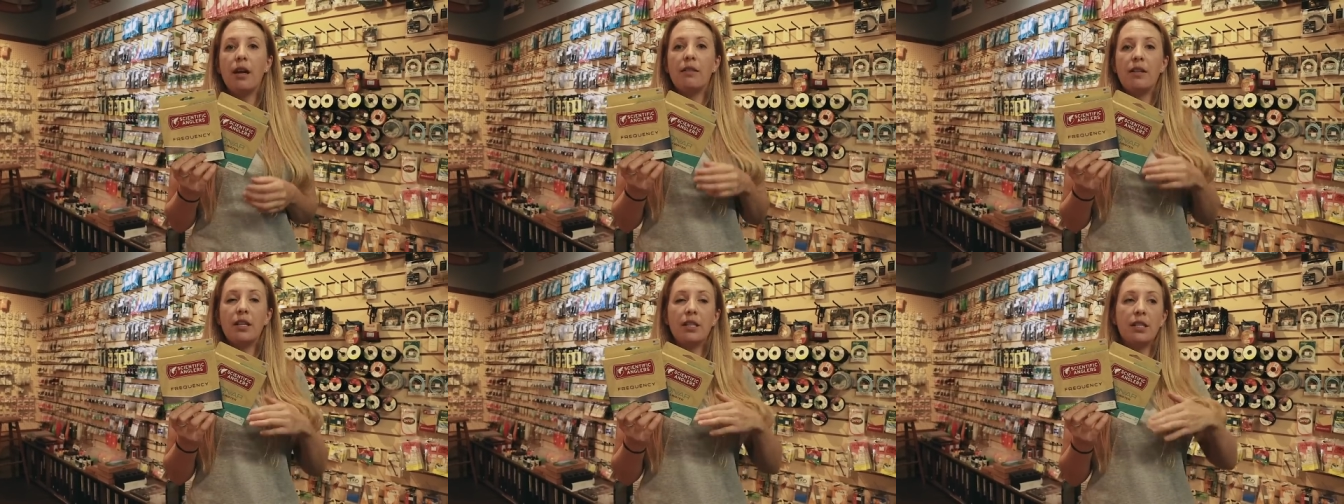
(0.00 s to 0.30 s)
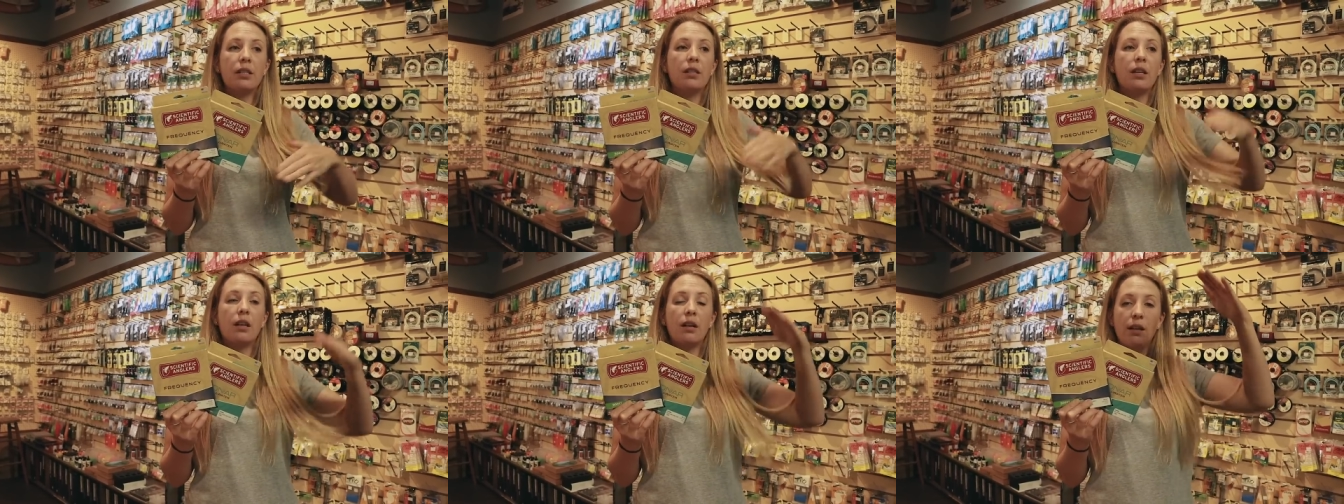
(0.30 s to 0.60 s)

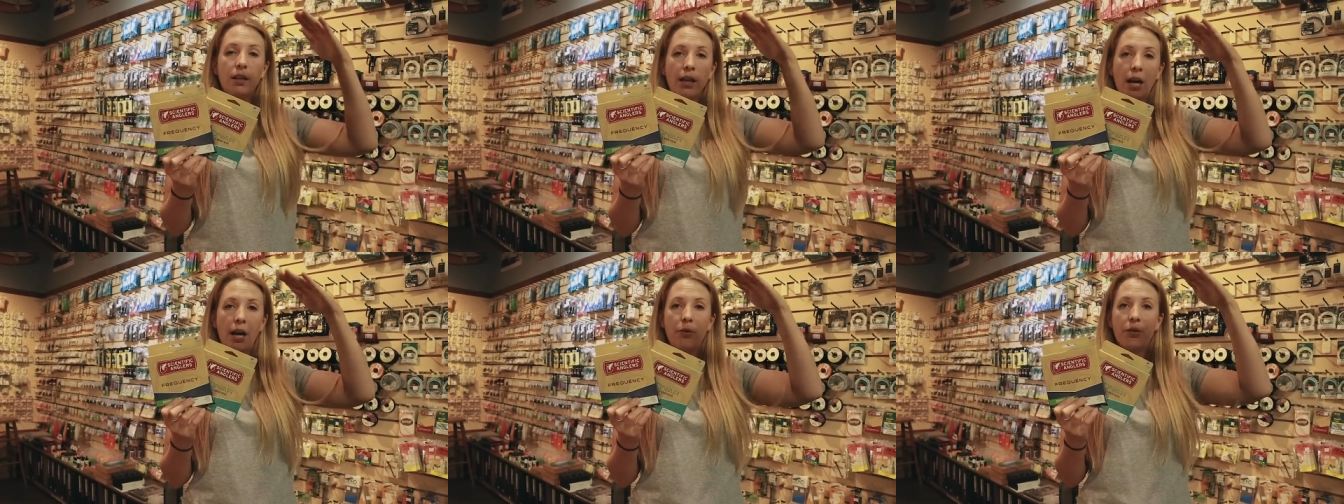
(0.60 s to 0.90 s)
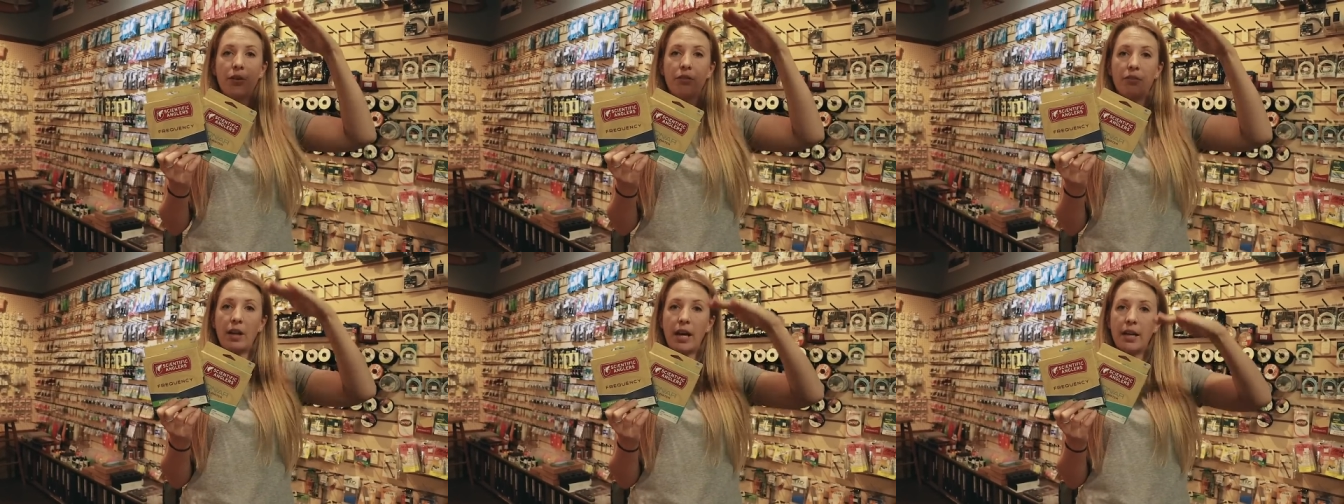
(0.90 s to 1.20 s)
This is going to
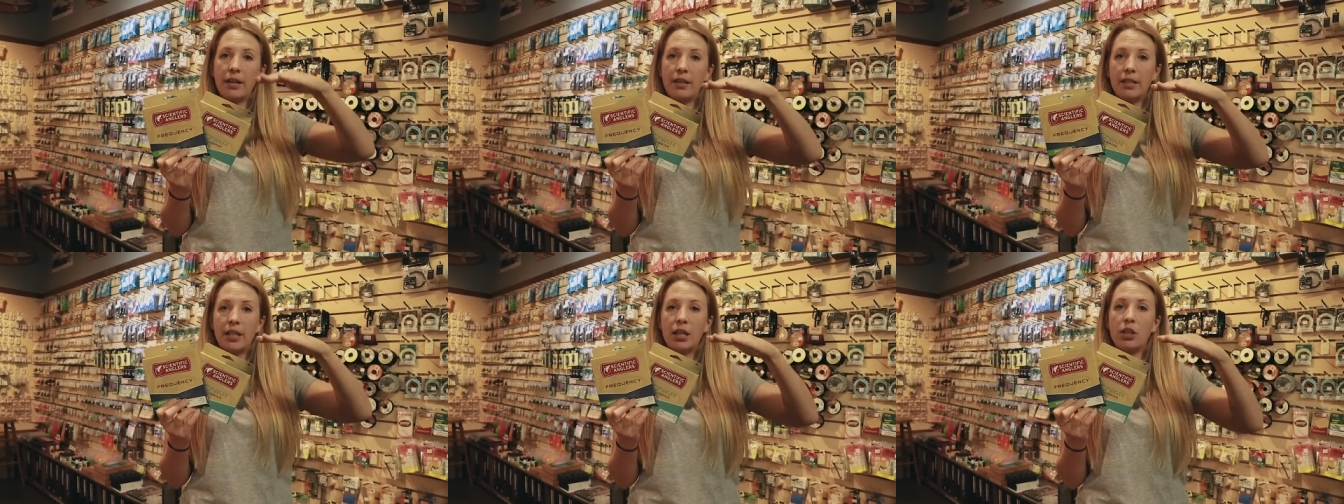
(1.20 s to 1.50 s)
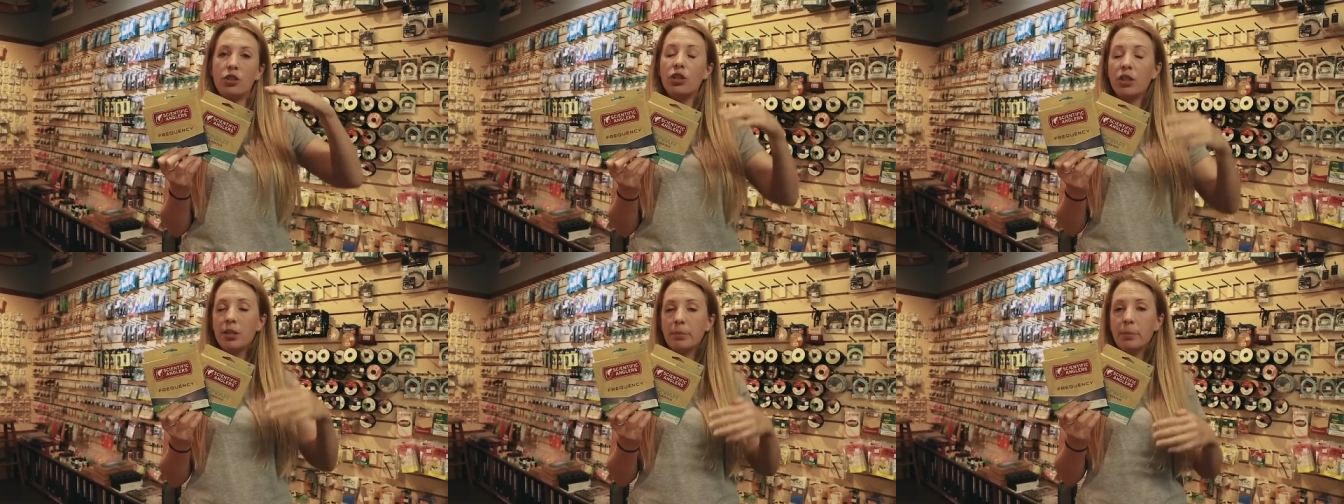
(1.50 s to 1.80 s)
allow the fly to
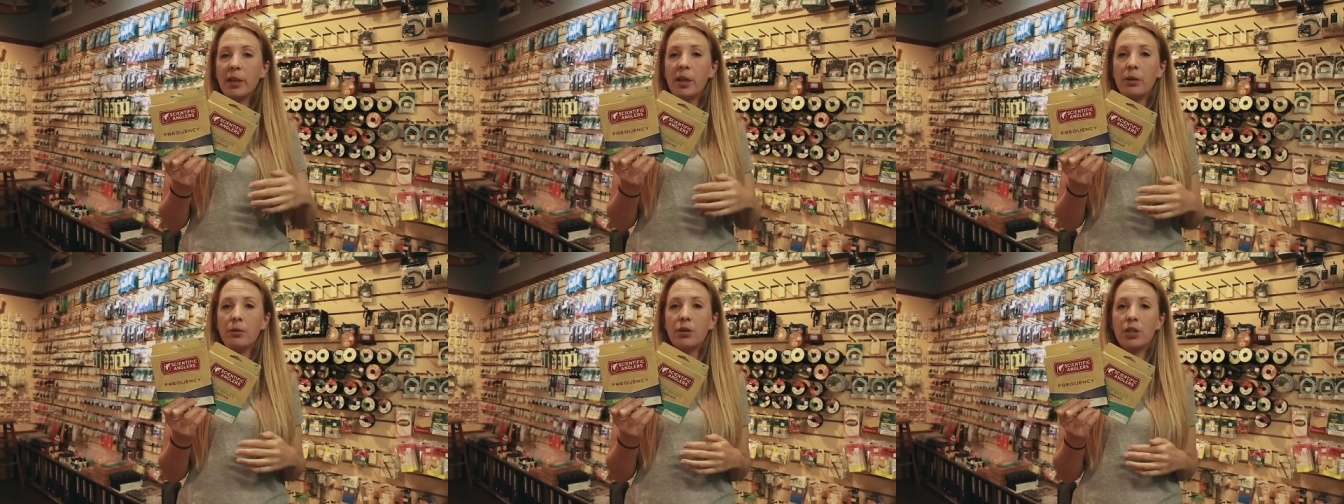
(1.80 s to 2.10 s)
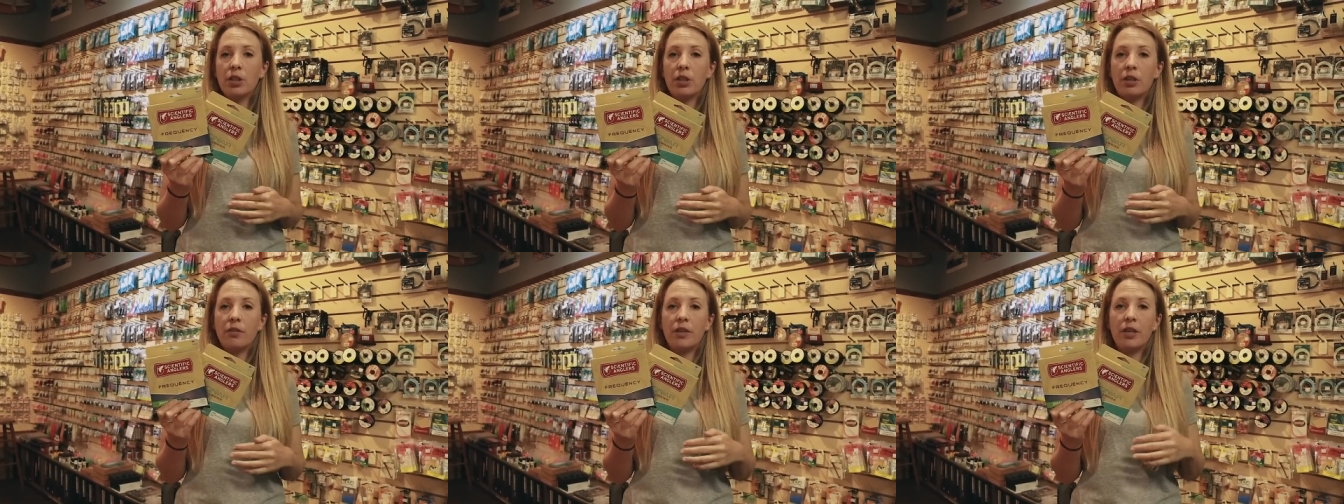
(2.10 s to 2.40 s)
sink just below
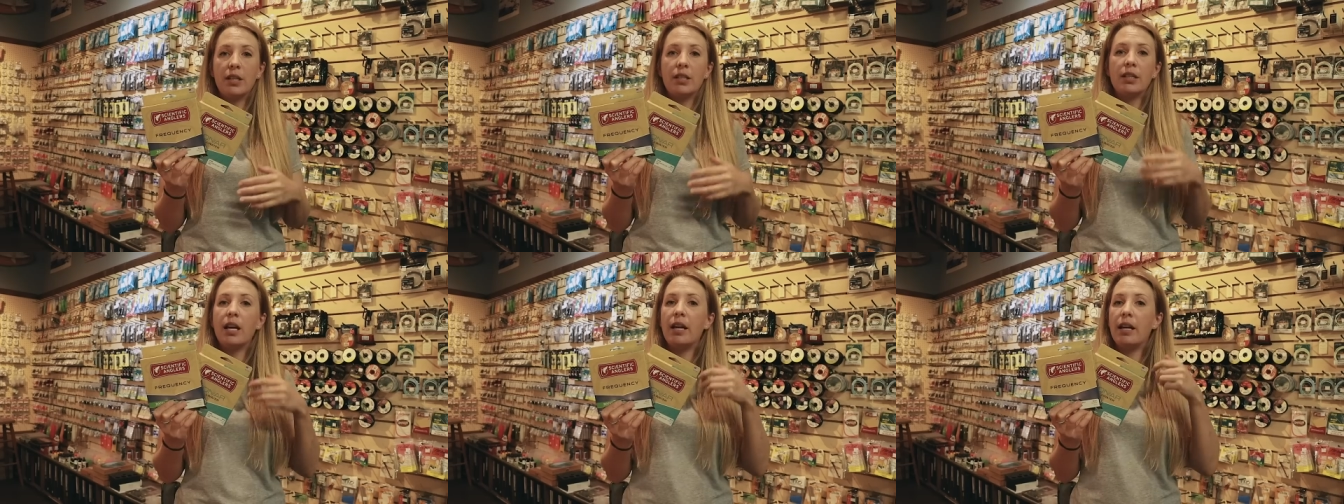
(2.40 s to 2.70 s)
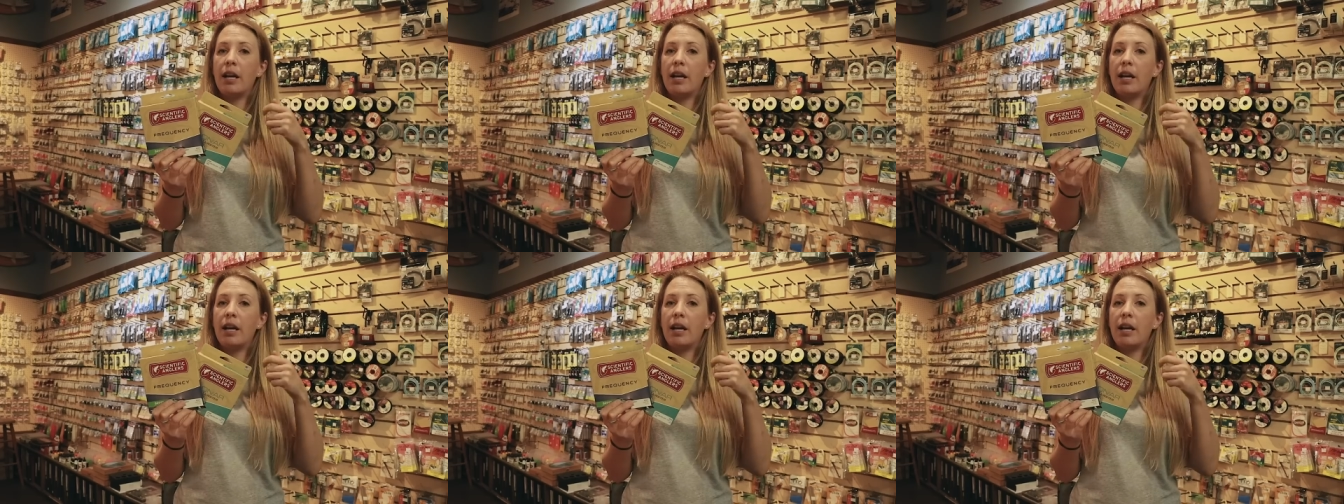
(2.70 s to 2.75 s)
the surface